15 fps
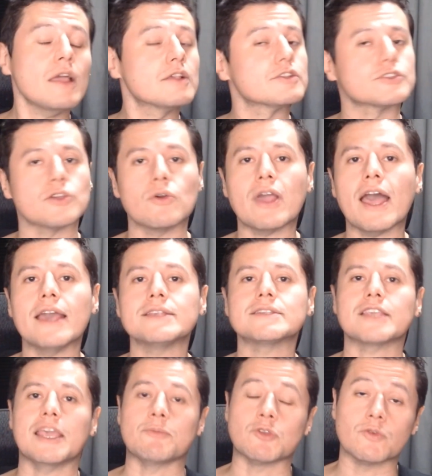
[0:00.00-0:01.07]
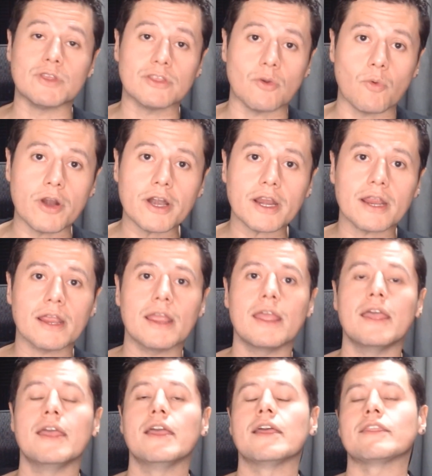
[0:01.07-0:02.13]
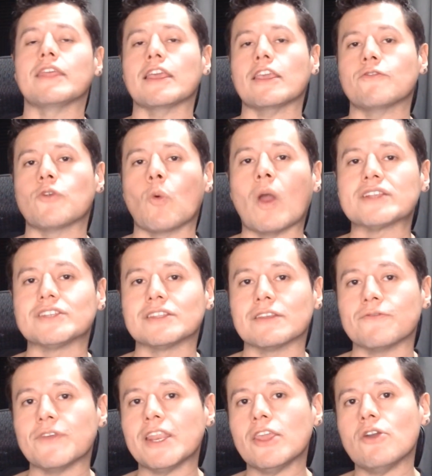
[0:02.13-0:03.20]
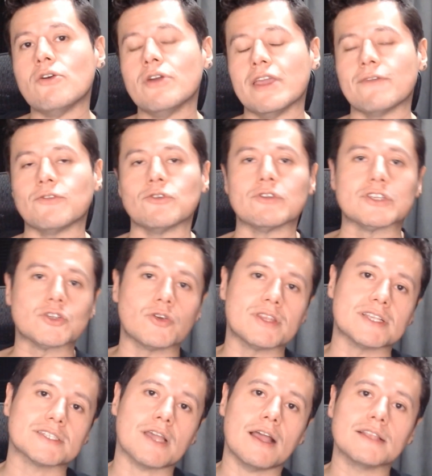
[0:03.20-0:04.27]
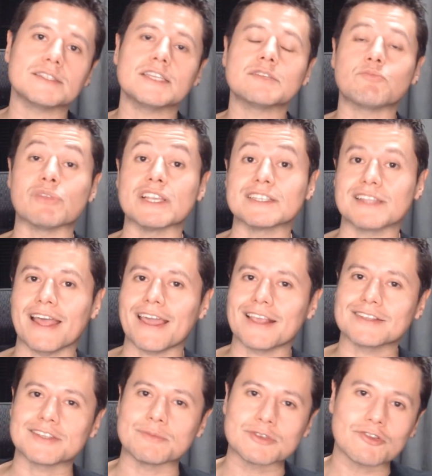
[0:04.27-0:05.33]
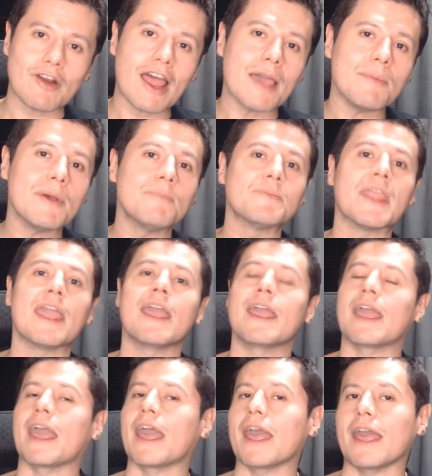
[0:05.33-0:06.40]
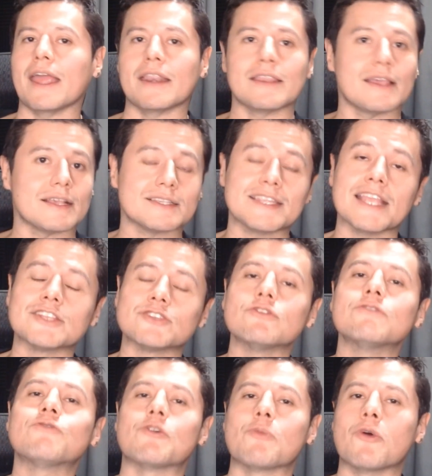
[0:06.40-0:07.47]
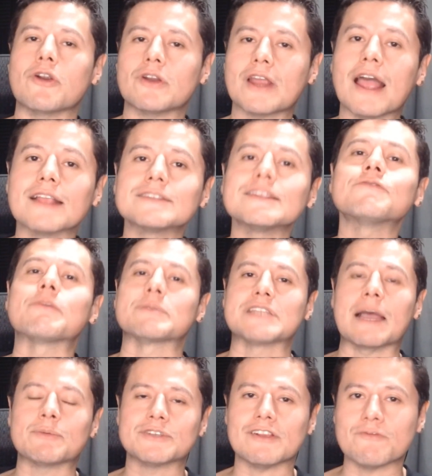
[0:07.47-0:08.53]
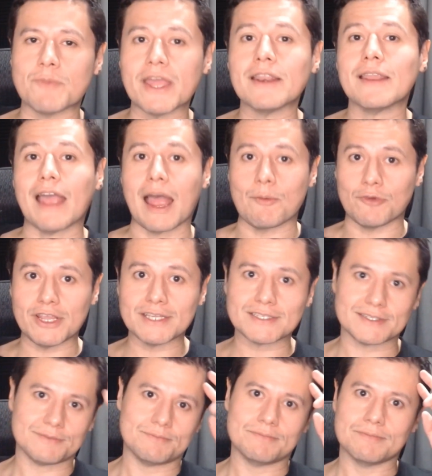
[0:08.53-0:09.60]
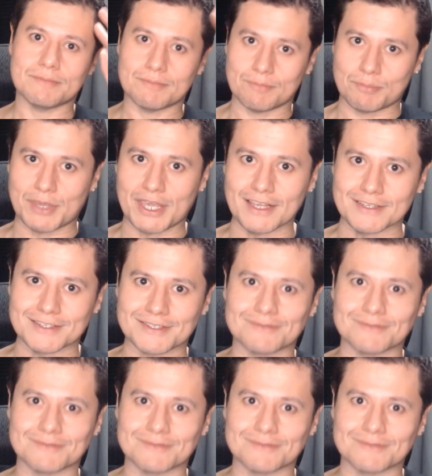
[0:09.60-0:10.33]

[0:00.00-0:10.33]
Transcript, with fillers: So guys, keep doing the work Thank you for watching the video. If you enjoyed this content, please like and subscribe. And uh, stay tuned for more content from Top Shelf Men. I'm Reese. Peace.